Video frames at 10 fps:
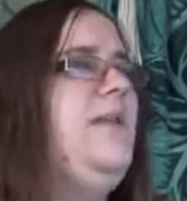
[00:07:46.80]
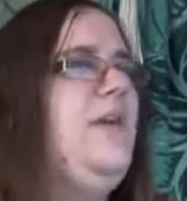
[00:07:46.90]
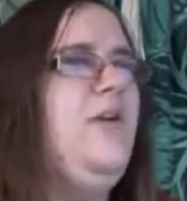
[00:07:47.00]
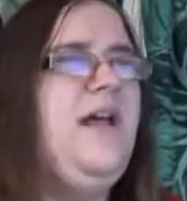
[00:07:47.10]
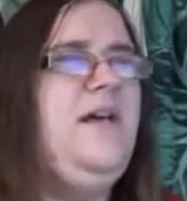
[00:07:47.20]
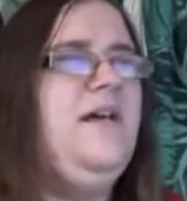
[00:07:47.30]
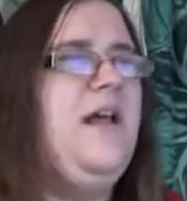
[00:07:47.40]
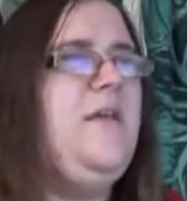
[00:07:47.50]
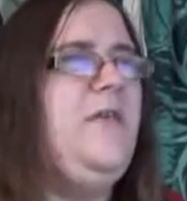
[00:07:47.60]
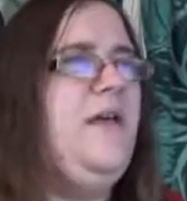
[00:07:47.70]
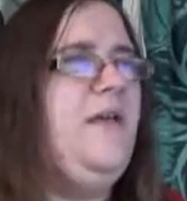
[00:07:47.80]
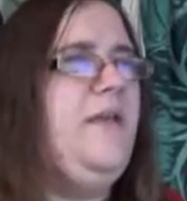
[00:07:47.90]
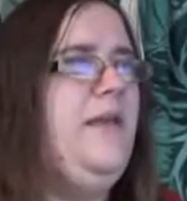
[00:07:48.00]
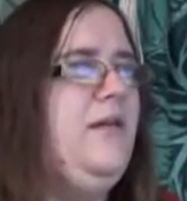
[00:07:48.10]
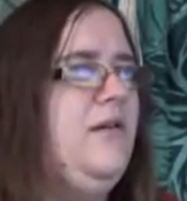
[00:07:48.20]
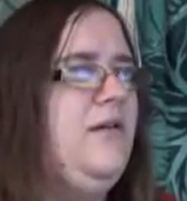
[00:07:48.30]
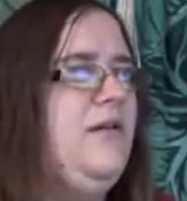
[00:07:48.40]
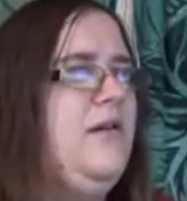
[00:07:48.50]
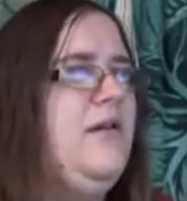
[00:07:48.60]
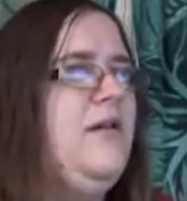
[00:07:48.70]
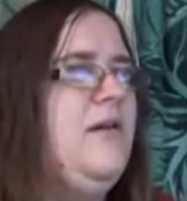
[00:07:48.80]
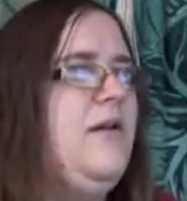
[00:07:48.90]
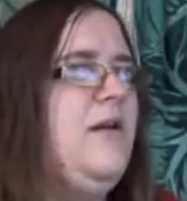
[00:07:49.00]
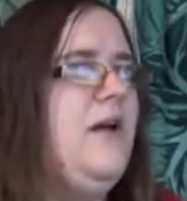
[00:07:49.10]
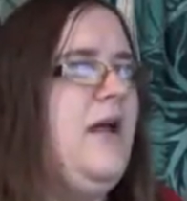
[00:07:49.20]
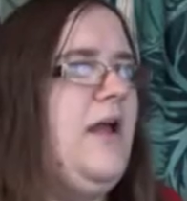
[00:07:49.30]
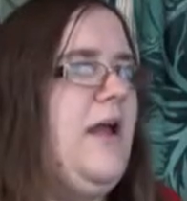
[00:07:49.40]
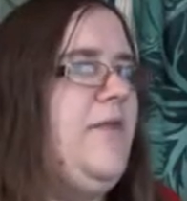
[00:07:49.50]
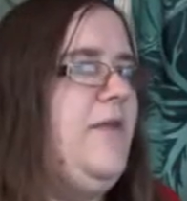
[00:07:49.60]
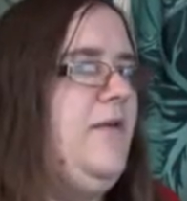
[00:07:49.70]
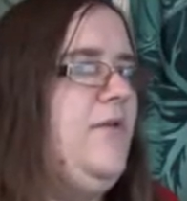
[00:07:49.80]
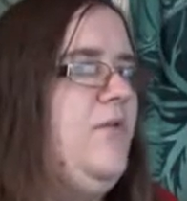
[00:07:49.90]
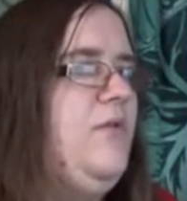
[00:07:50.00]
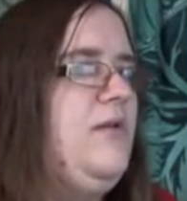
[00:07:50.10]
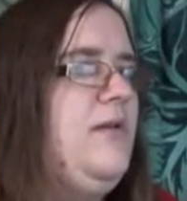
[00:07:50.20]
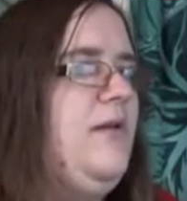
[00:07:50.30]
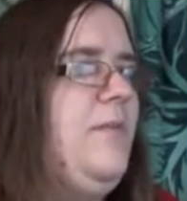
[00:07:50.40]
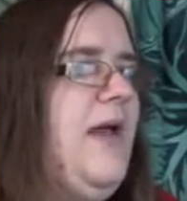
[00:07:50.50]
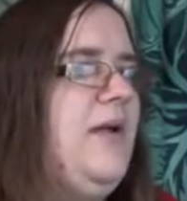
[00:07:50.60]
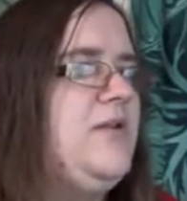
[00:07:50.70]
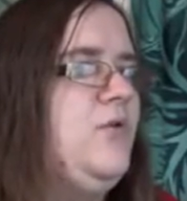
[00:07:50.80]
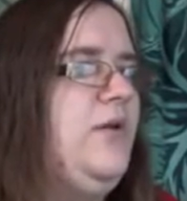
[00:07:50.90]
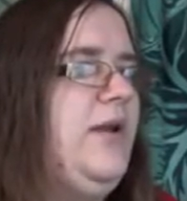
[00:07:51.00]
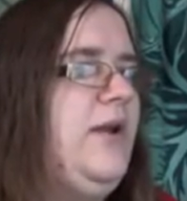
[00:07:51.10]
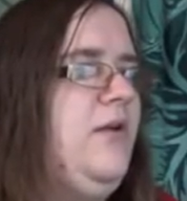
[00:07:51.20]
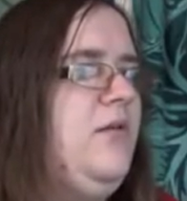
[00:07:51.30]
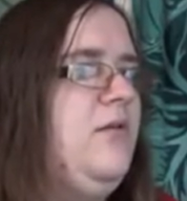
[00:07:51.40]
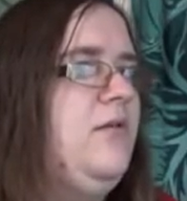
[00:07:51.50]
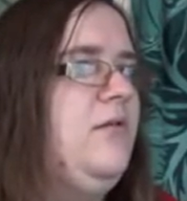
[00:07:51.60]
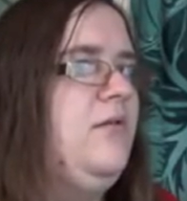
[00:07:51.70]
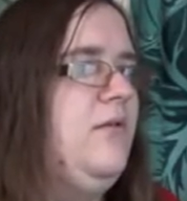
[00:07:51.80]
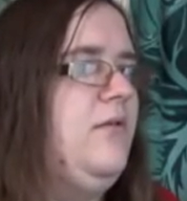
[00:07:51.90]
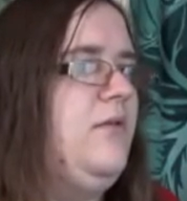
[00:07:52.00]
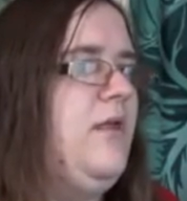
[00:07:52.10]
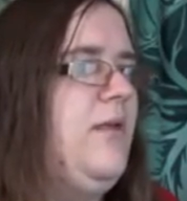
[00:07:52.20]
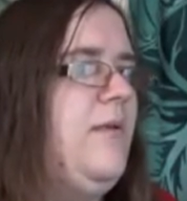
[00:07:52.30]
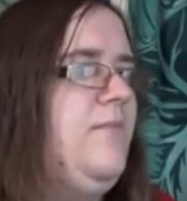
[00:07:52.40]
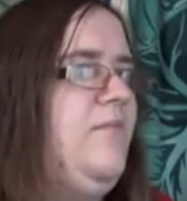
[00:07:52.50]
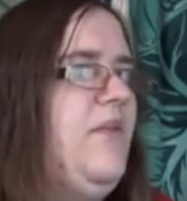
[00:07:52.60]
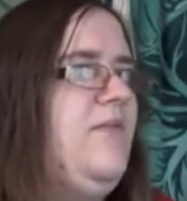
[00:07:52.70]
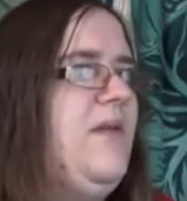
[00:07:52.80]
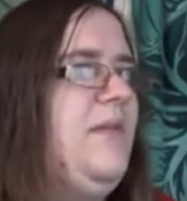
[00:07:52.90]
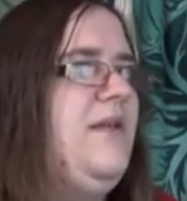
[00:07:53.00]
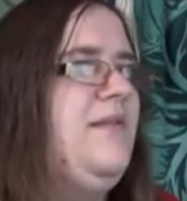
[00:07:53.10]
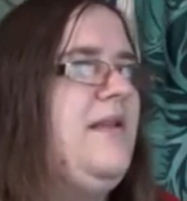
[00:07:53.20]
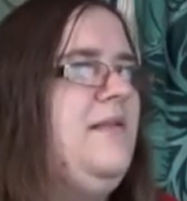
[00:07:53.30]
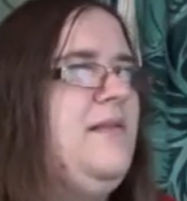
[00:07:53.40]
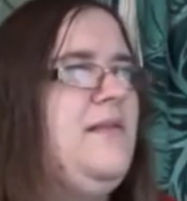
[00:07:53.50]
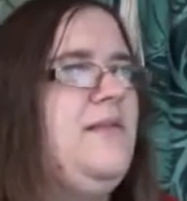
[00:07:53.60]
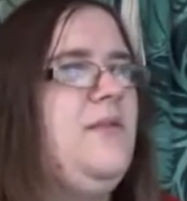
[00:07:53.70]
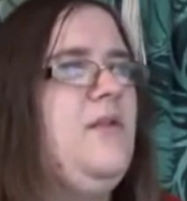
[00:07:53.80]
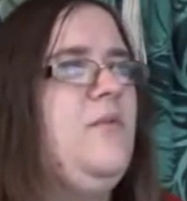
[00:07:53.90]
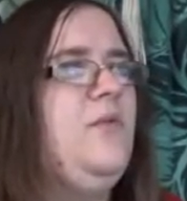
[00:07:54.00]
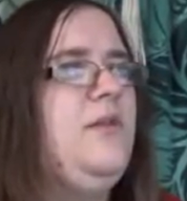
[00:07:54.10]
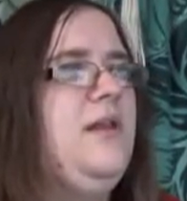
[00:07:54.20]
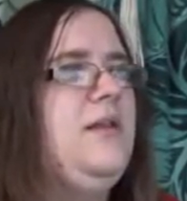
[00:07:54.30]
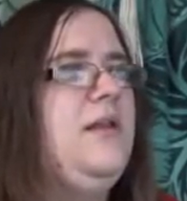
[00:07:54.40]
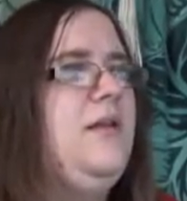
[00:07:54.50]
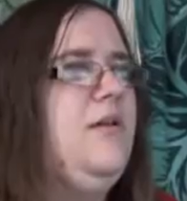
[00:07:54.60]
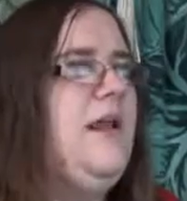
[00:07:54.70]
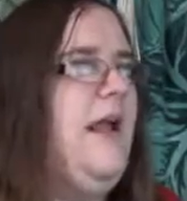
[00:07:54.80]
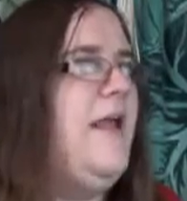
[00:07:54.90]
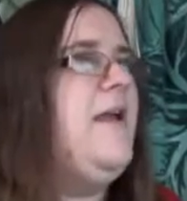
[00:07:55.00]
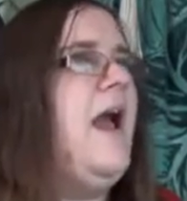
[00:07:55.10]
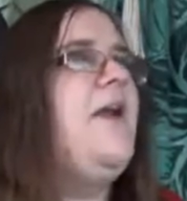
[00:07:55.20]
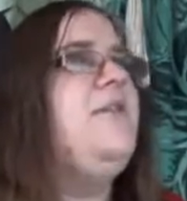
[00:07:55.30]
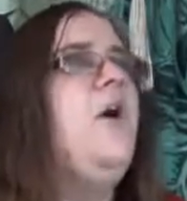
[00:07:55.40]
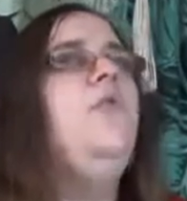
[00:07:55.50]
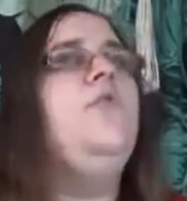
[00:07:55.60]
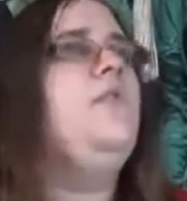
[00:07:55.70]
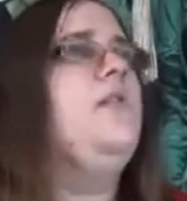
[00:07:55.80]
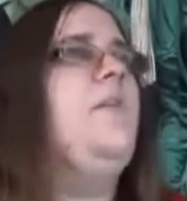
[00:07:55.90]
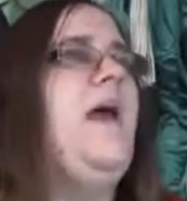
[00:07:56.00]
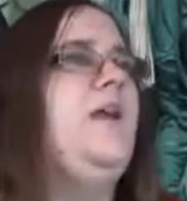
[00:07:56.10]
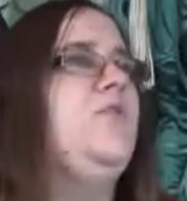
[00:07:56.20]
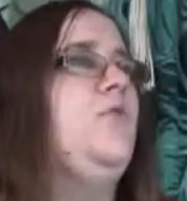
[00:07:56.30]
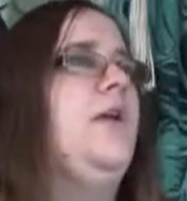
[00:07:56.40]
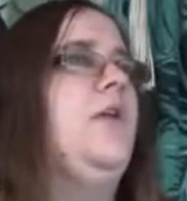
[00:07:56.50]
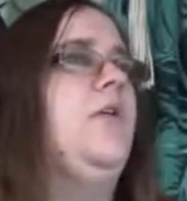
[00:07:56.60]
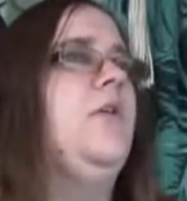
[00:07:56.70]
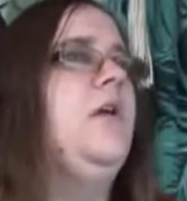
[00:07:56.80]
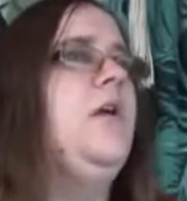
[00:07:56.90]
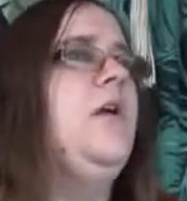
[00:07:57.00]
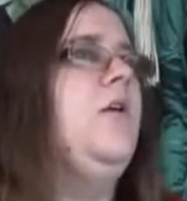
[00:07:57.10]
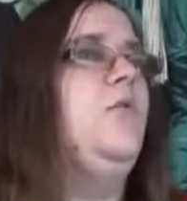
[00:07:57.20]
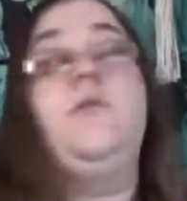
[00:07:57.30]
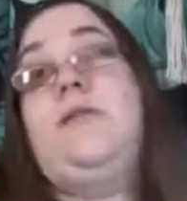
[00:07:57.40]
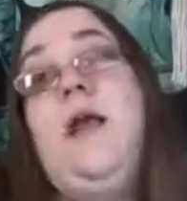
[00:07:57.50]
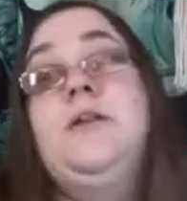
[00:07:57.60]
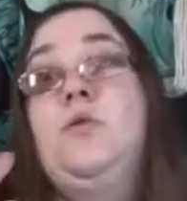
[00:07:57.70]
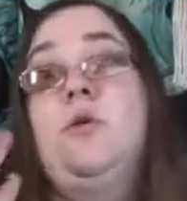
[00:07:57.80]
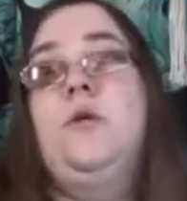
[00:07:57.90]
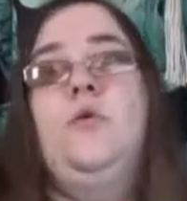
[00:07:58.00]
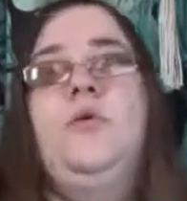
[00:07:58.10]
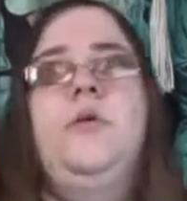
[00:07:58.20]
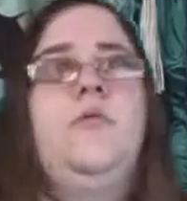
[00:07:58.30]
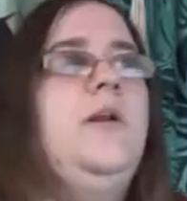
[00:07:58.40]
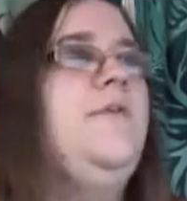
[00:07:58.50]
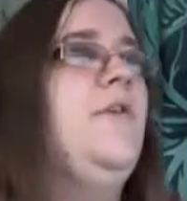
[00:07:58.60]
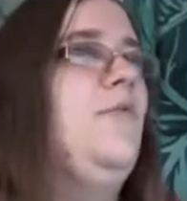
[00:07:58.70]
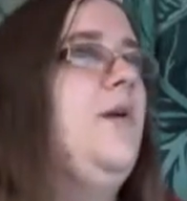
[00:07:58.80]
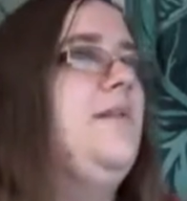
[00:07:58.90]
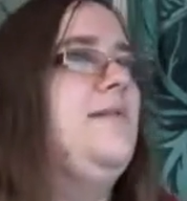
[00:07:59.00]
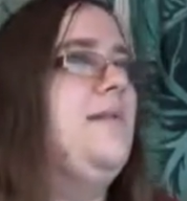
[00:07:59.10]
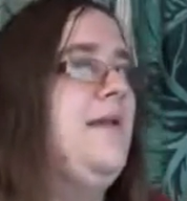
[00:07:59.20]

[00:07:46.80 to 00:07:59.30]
area, I think. I think there was a back door here. Does that make sense? Just put that there. Yeah, I know there a back door here. Or a side door, or whatever it was.